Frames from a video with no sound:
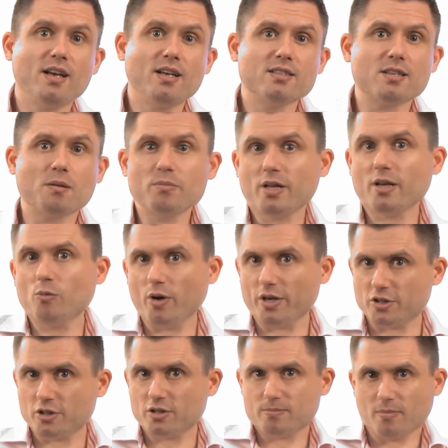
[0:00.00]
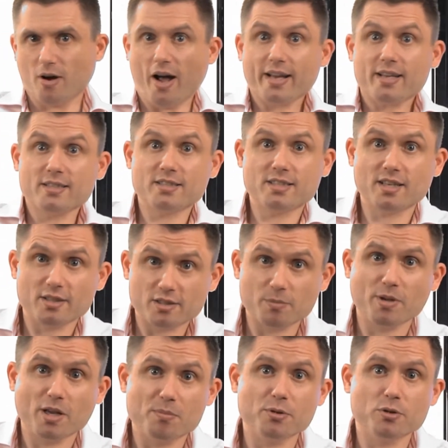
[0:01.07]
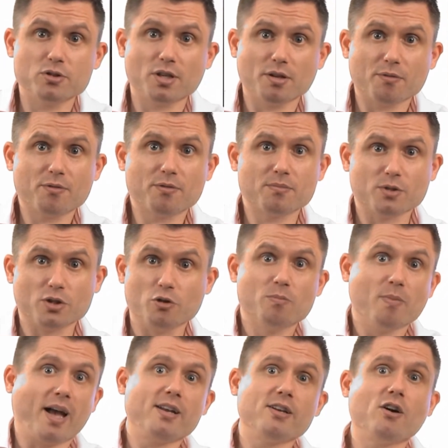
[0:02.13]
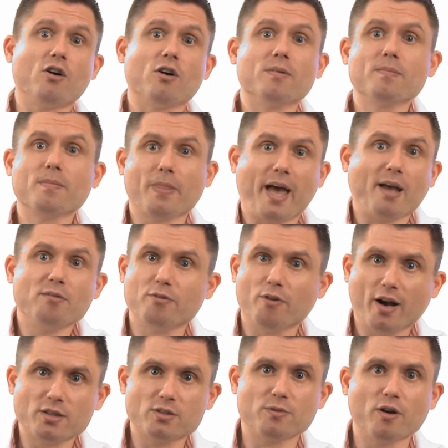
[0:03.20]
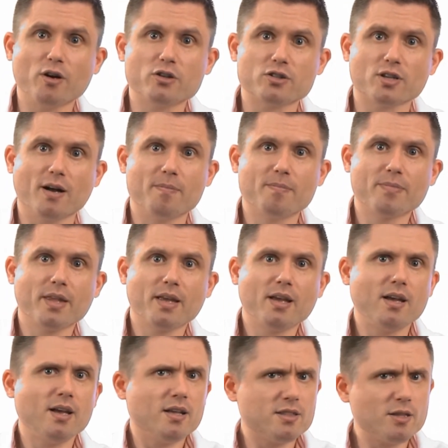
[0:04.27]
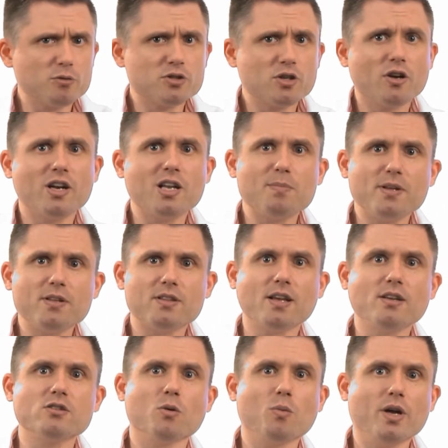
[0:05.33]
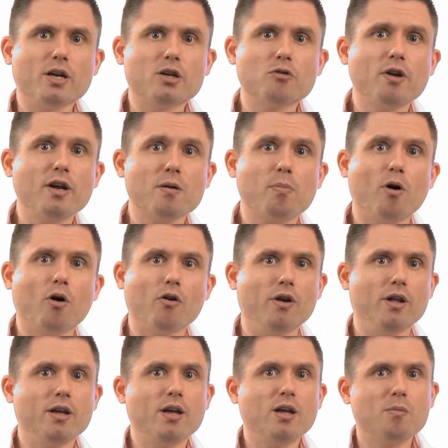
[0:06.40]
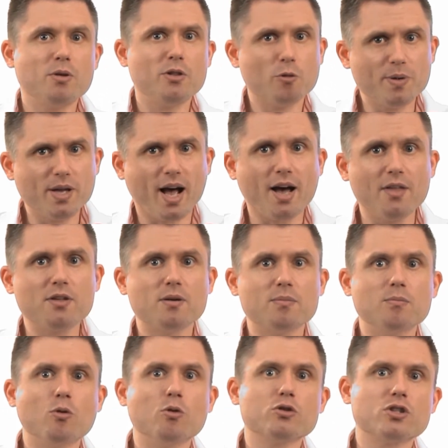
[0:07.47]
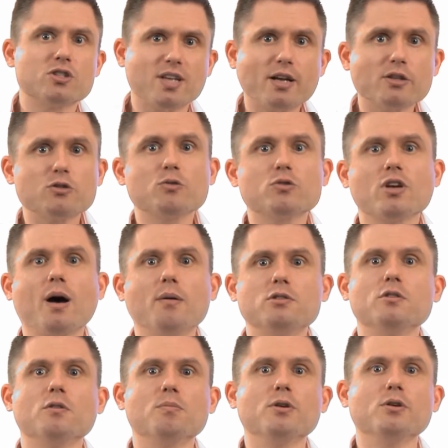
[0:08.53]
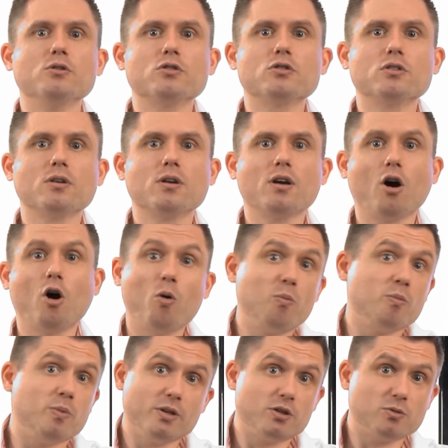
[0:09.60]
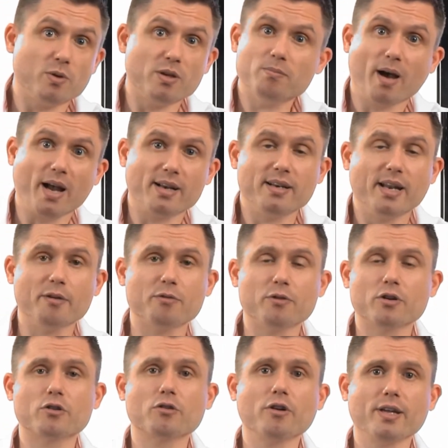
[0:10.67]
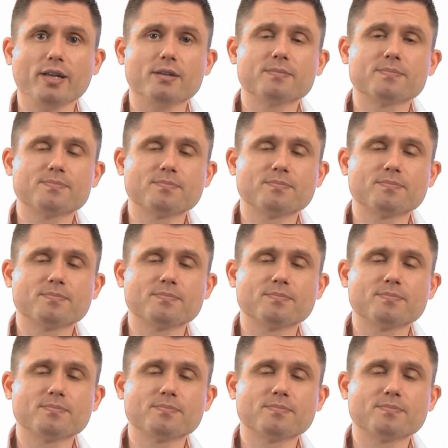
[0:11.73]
Something which I consider to be abusive, you may not, and vice versa. There'll certainly be things that we agree upon, but there'll be other more subtle types of abuse on which we may never agree.